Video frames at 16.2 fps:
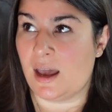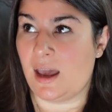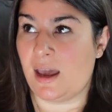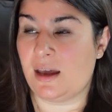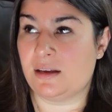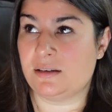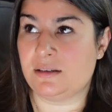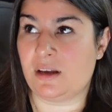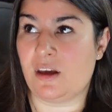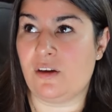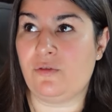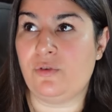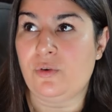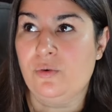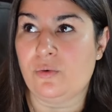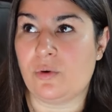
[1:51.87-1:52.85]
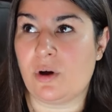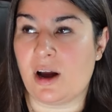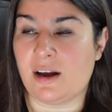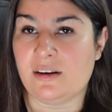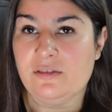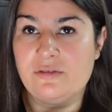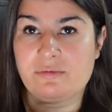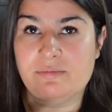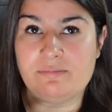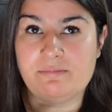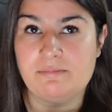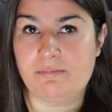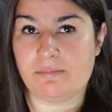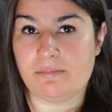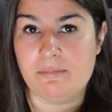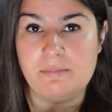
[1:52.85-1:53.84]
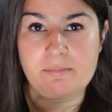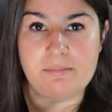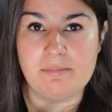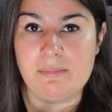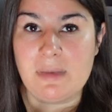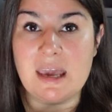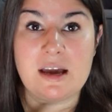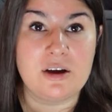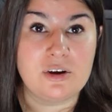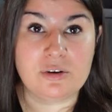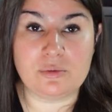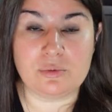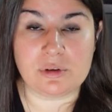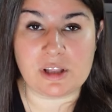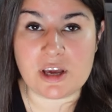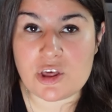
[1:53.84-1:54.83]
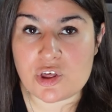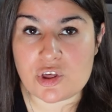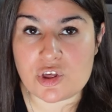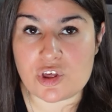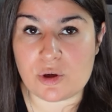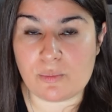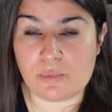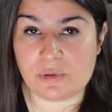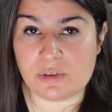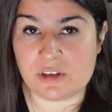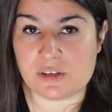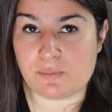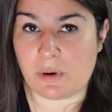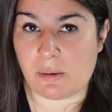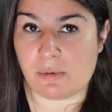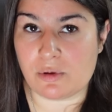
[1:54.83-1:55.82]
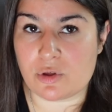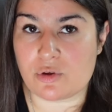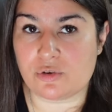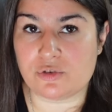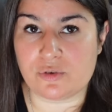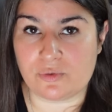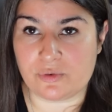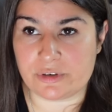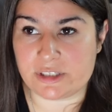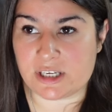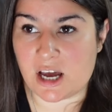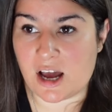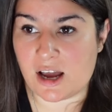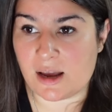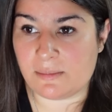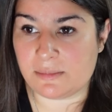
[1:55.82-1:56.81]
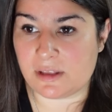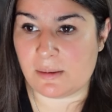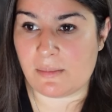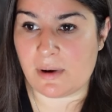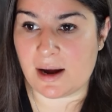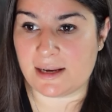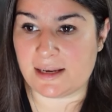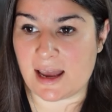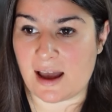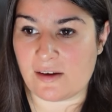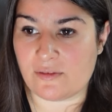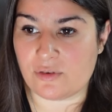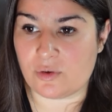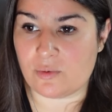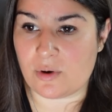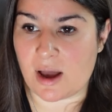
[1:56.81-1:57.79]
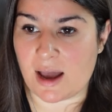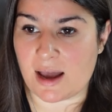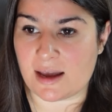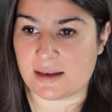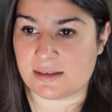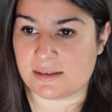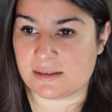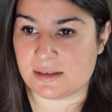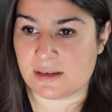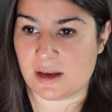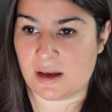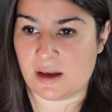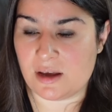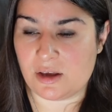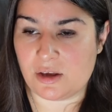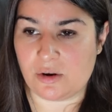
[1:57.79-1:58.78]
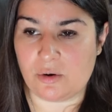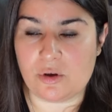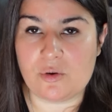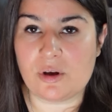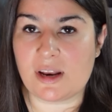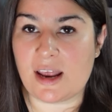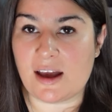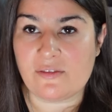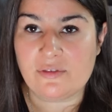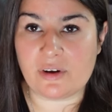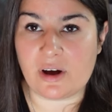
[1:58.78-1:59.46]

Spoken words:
And if you kind of make a good relationship with these publishers over time, they might have you as, you know, you can have